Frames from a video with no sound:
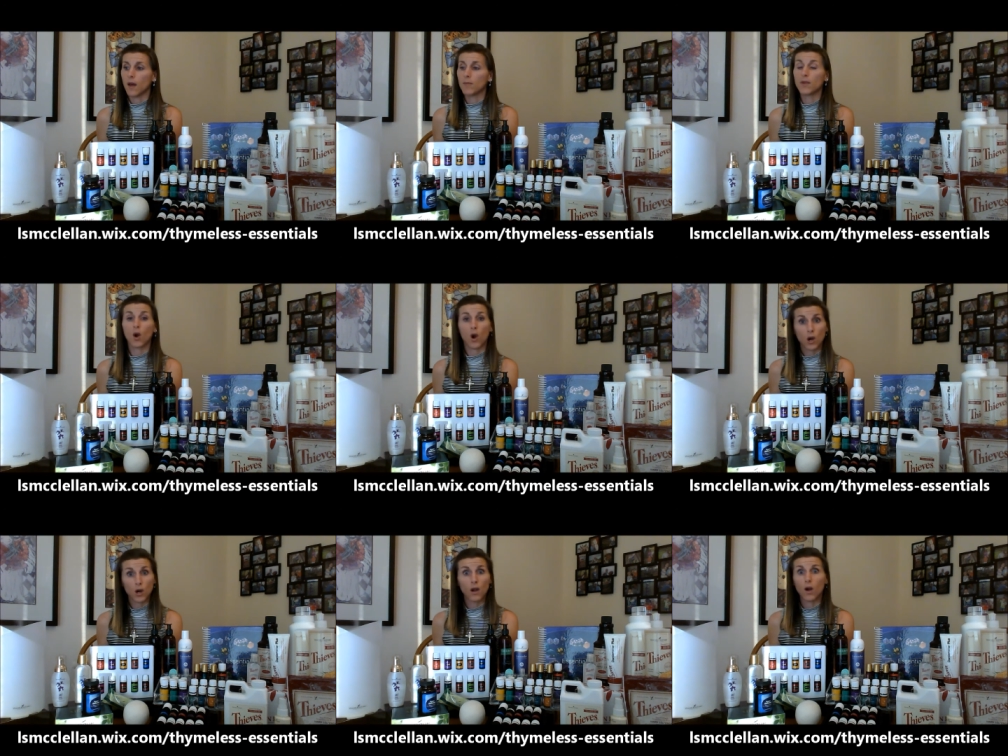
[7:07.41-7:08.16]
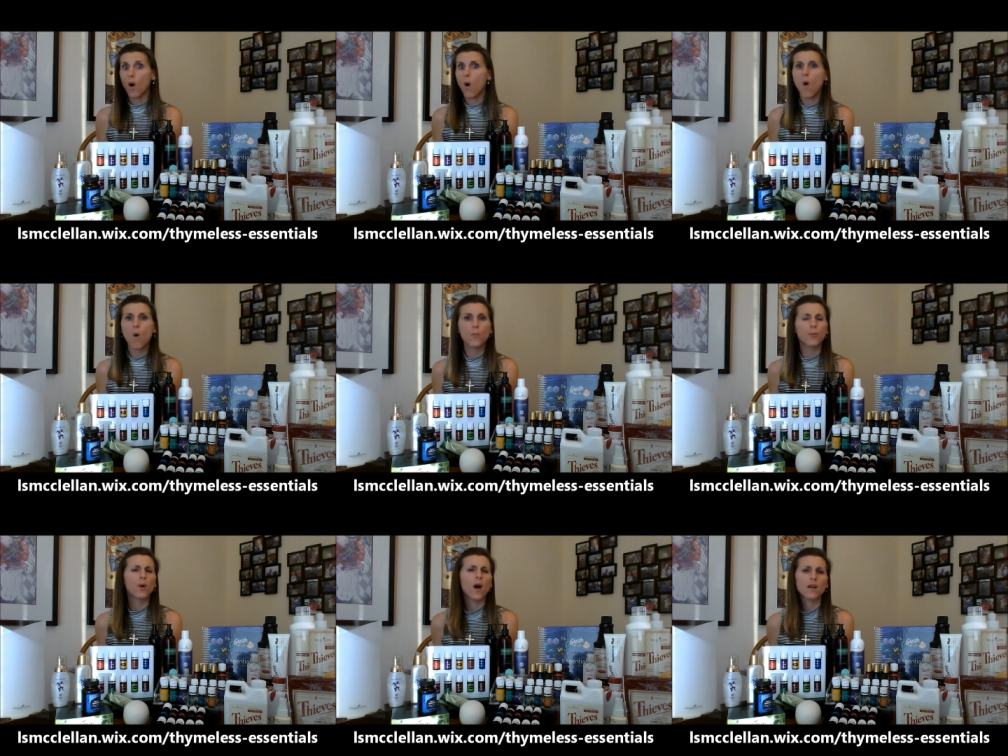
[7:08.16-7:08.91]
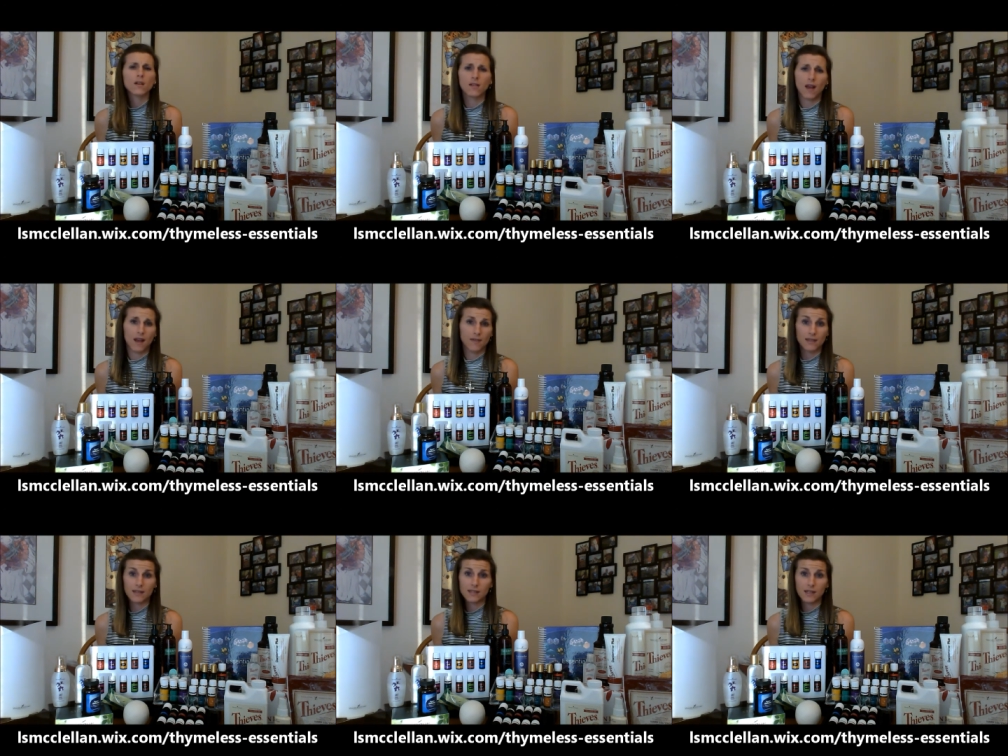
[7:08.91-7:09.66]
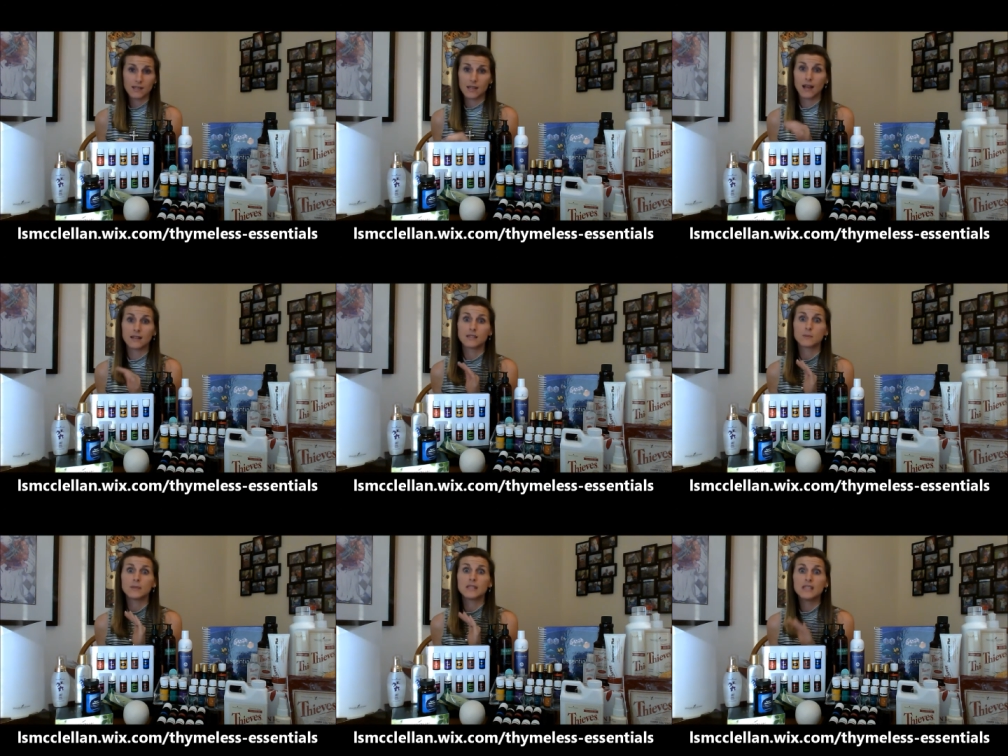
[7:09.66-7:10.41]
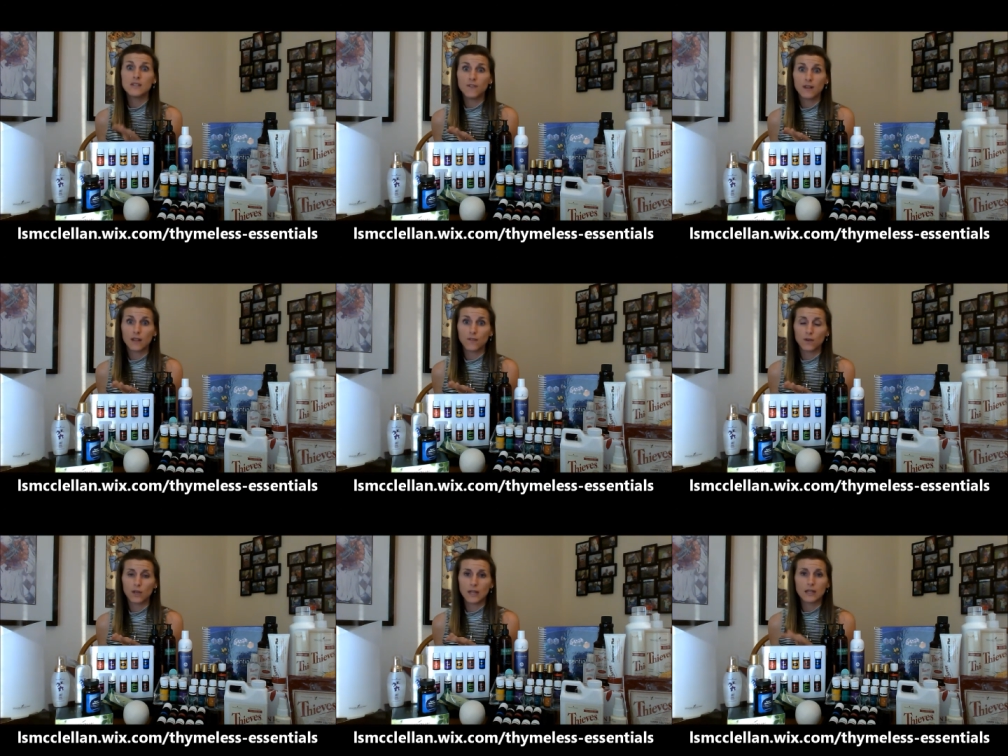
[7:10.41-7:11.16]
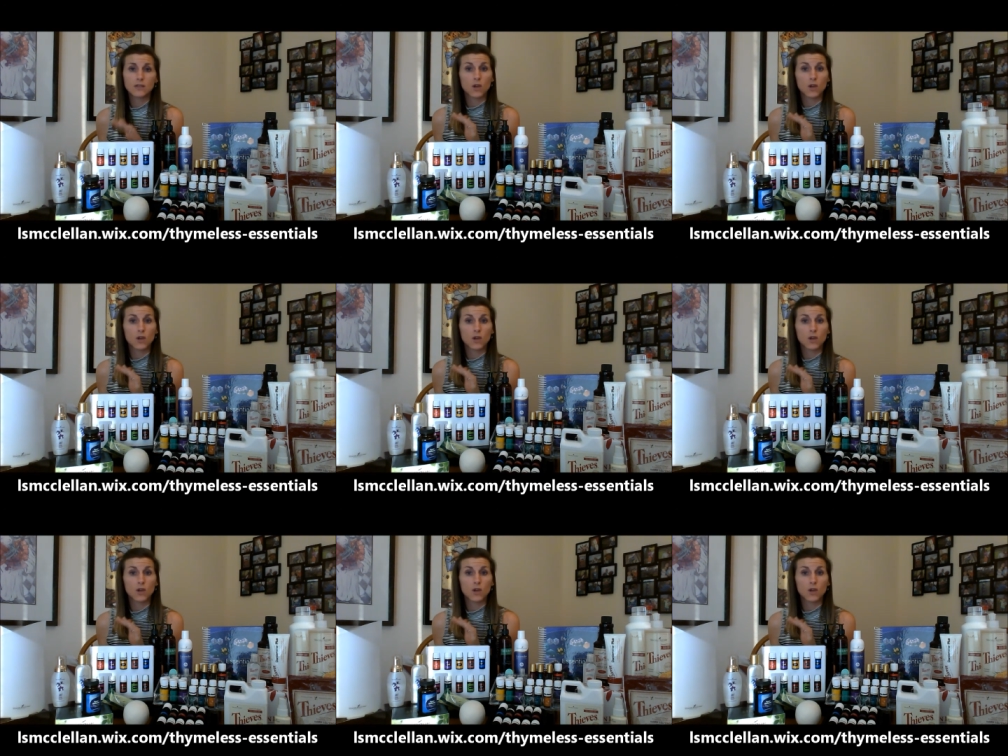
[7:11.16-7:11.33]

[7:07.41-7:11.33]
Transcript: there are a whole product line that is designed specifically for kids.